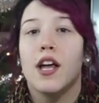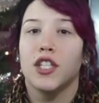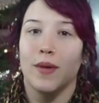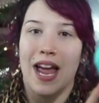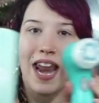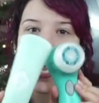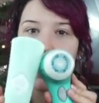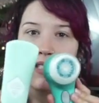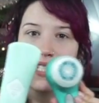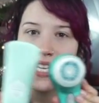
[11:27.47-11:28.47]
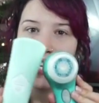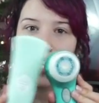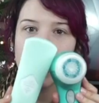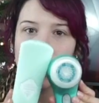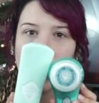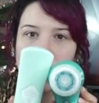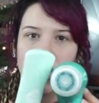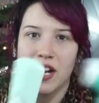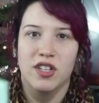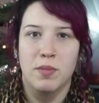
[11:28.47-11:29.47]
So again, I use these in
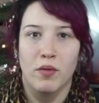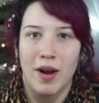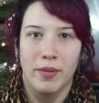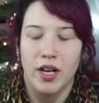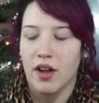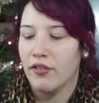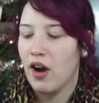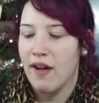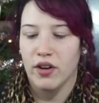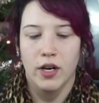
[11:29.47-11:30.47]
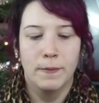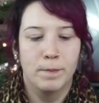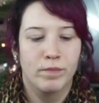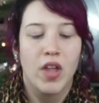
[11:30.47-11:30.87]
conjunction. I've just been rambling on forever.